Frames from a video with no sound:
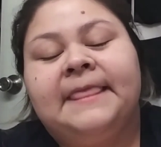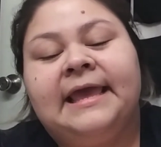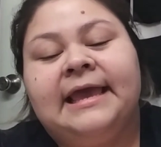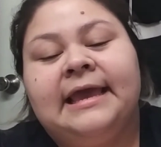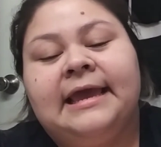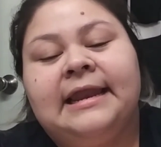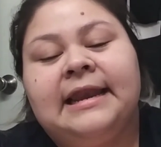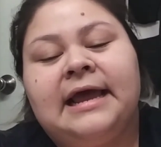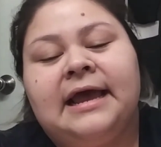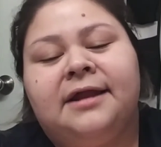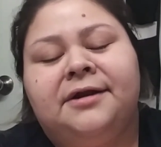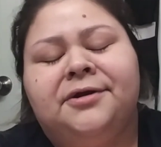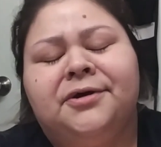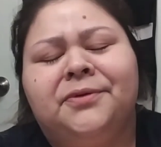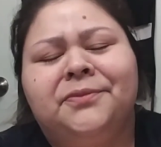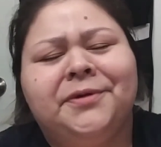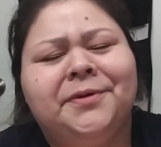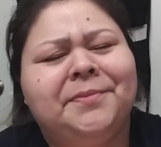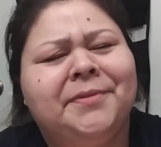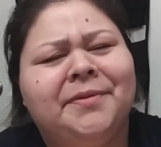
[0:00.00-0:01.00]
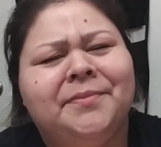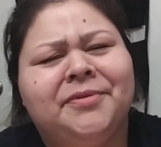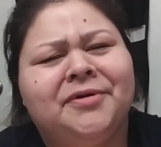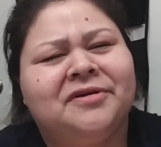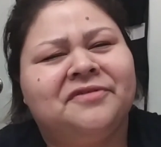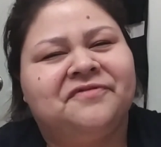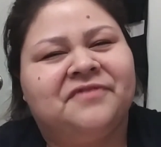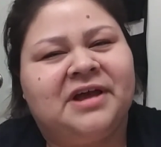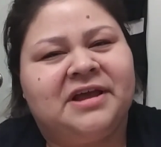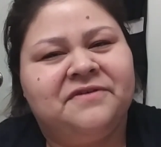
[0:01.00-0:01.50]
And I don't
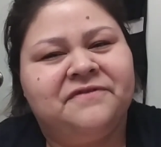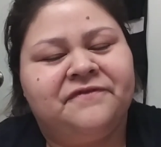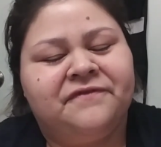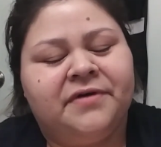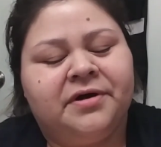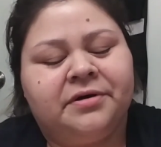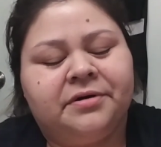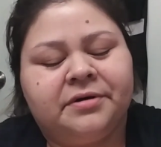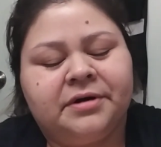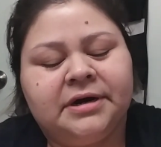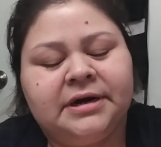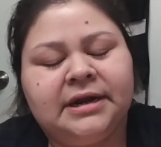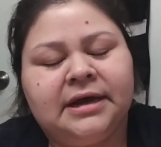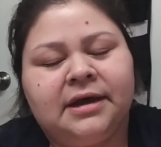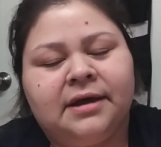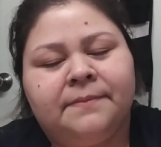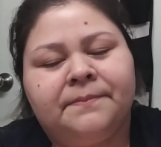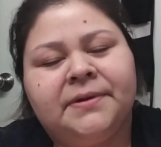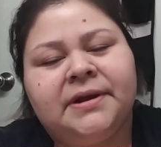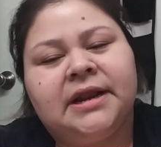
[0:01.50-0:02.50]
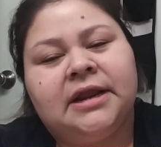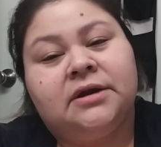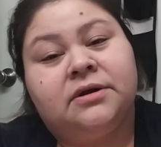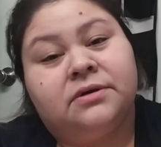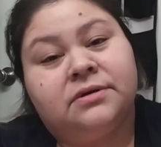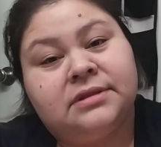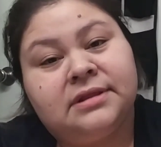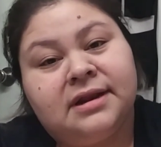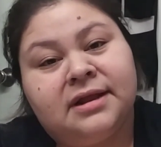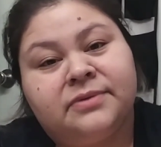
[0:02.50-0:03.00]
remember if I fell or not, but I
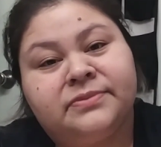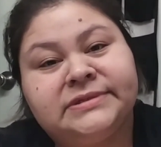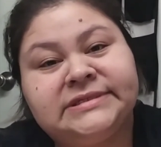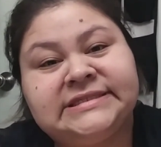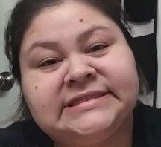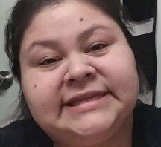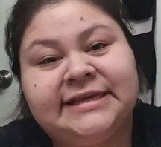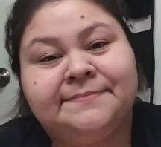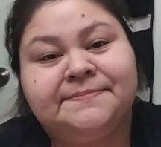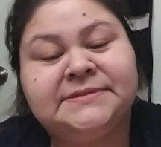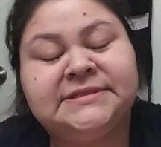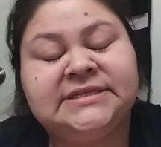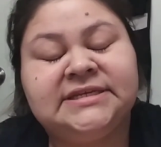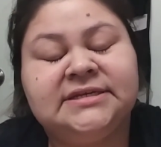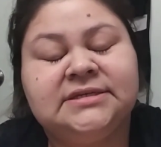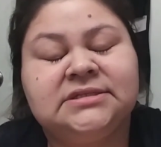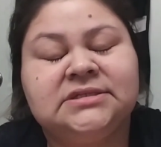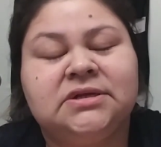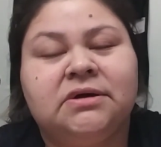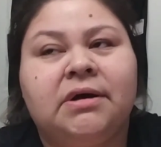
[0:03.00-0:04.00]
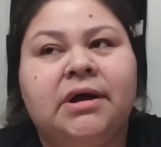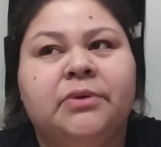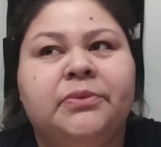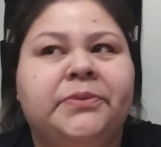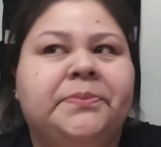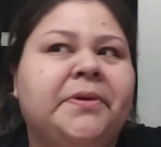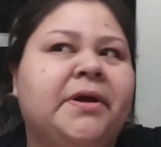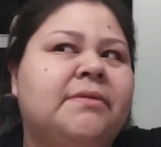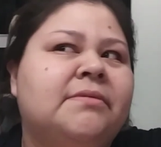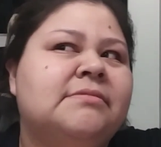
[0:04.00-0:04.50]
know that I was tipsy. So I
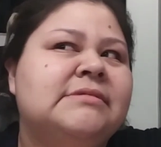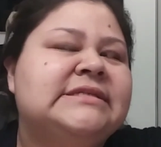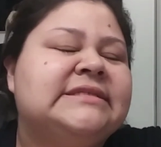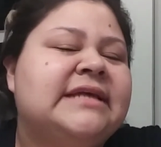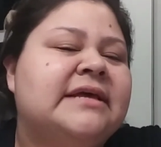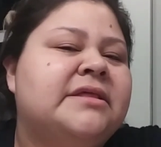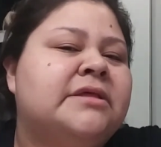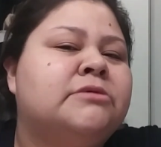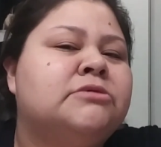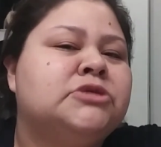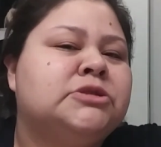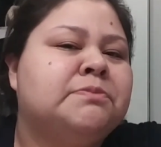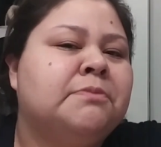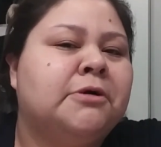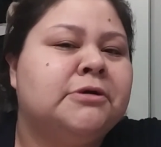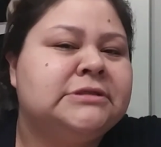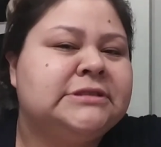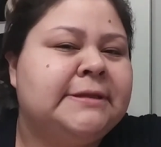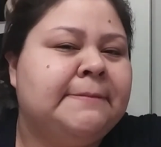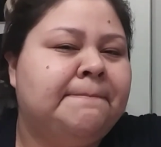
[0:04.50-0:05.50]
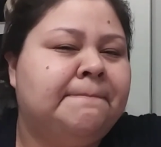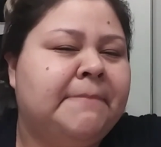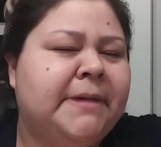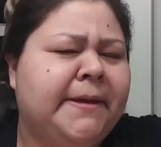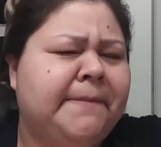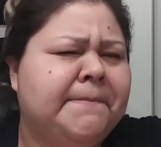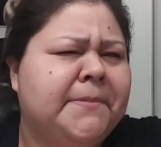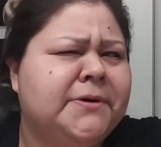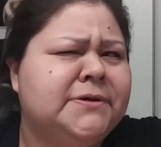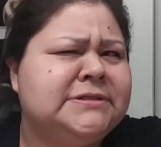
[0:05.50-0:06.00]
would probably say that was
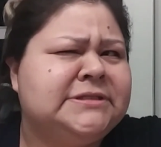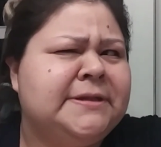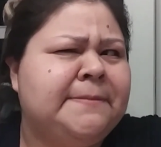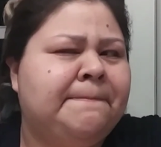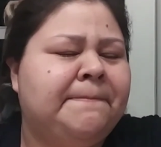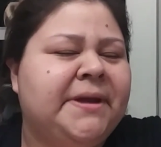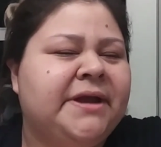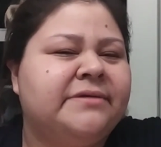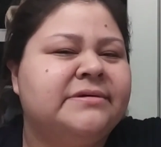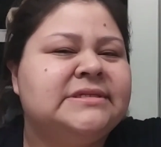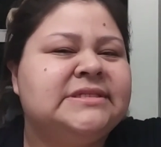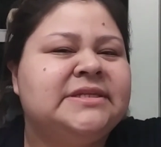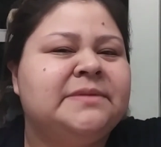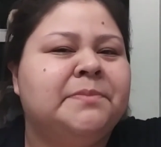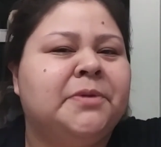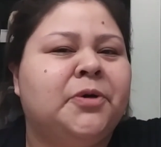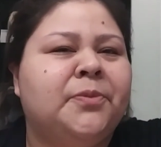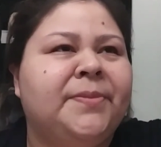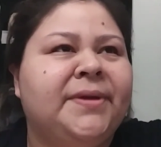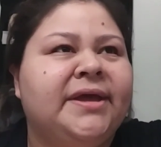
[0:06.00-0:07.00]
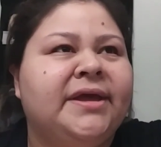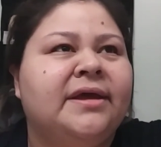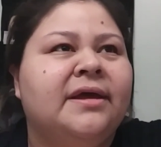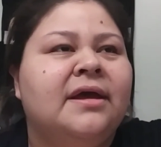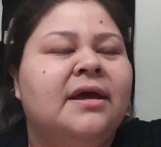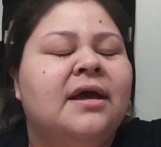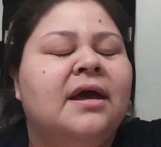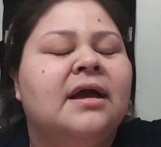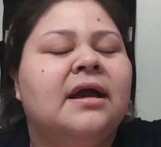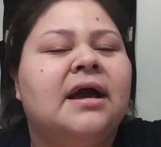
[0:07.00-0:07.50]
my most embarrassing moment.
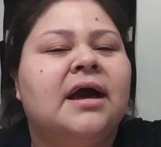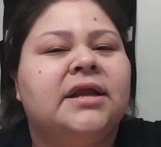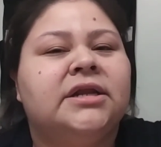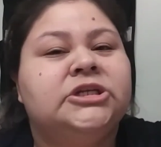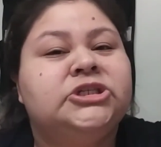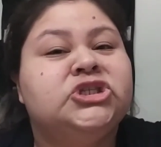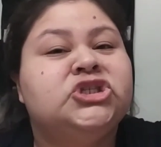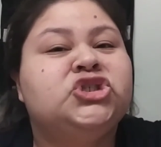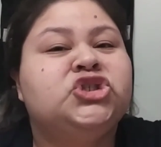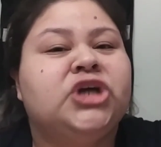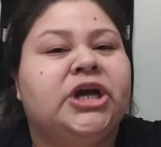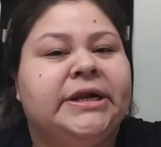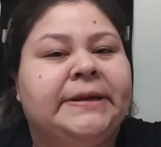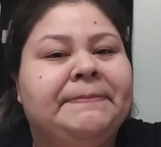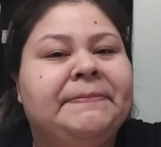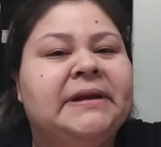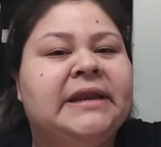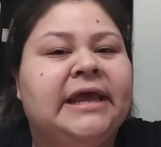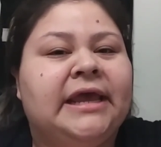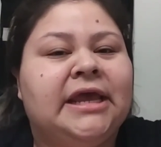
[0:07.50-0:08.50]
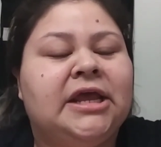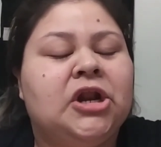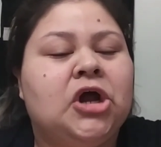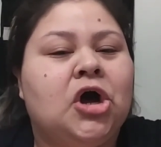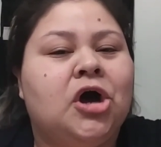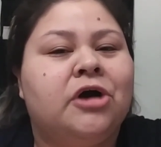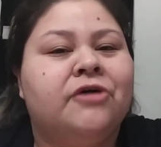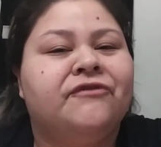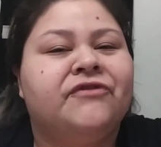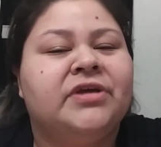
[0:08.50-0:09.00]
Kind of just try to play it
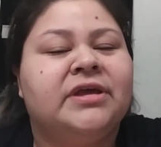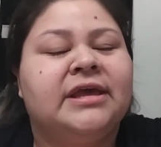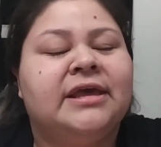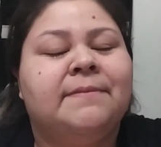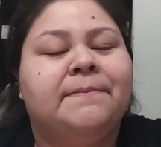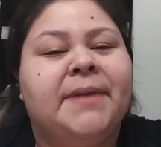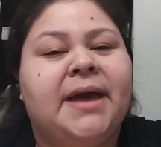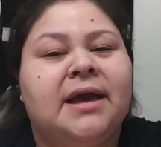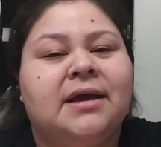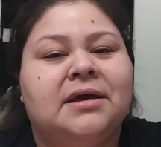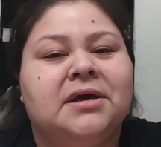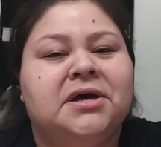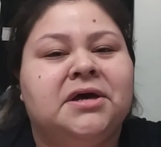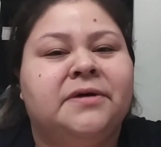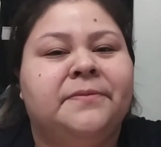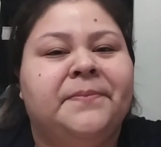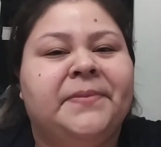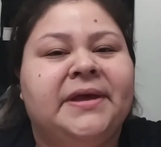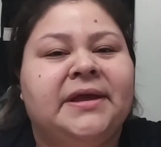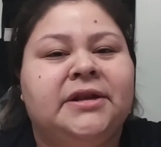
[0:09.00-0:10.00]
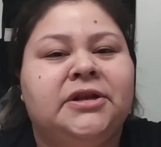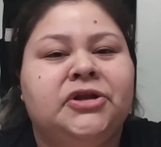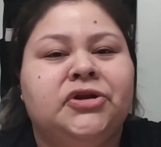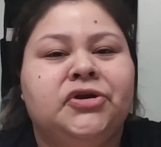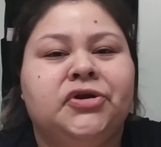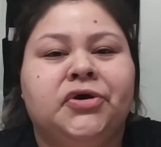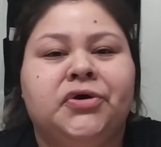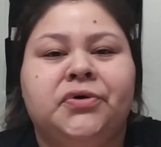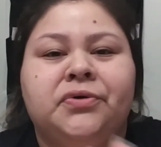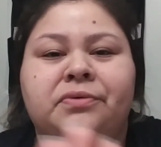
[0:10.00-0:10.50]
off and get back up and,
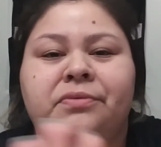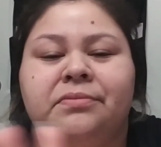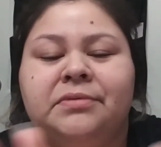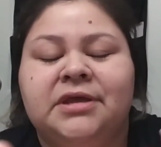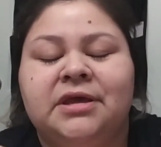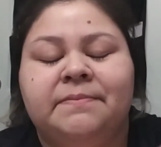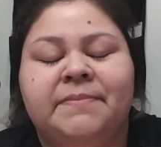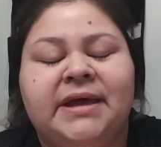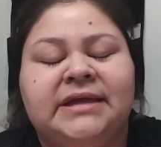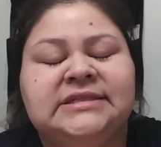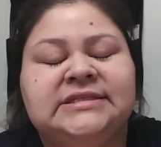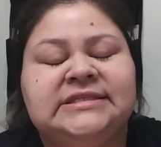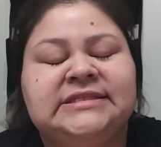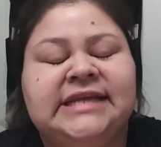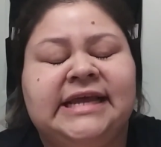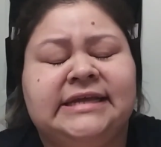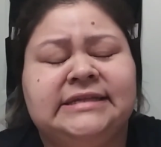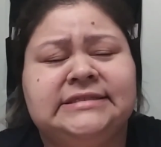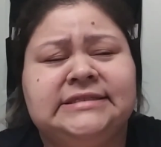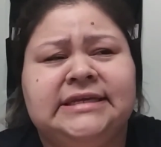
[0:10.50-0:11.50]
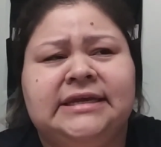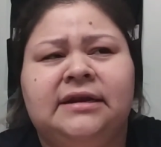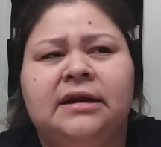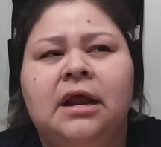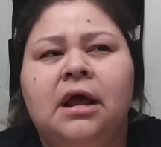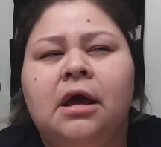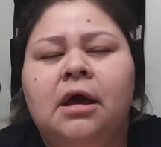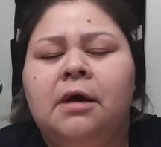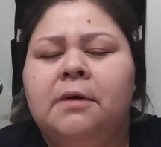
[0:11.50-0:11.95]
you know, get back to dancing.